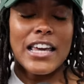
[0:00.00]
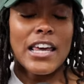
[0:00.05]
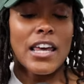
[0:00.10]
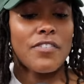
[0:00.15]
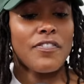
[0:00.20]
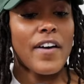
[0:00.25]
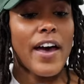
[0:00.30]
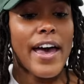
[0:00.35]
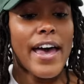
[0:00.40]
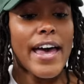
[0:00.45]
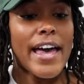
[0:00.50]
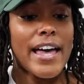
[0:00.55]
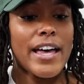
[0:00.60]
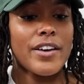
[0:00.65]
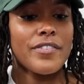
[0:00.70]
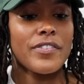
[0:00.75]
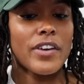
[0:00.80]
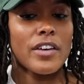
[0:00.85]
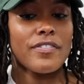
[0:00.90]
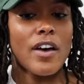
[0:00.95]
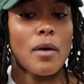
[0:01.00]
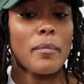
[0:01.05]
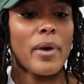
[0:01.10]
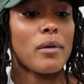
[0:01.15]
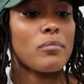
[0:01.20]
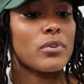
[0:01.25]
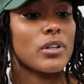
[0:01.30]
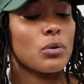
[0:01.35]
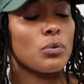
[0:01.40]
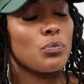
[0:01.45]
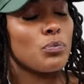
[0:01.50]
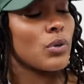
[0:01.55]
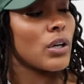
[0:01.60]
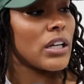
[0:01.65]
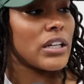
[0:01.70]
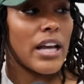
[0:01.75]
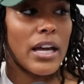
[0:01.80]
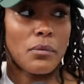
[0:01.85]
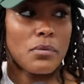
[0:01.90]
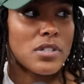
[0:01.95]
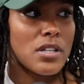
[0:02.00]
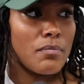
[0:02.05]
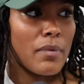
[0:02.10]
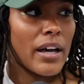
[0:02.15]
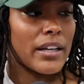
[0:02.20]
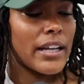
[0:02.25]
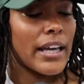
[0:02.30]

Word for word: if I have, if I'm able to connect with somebody,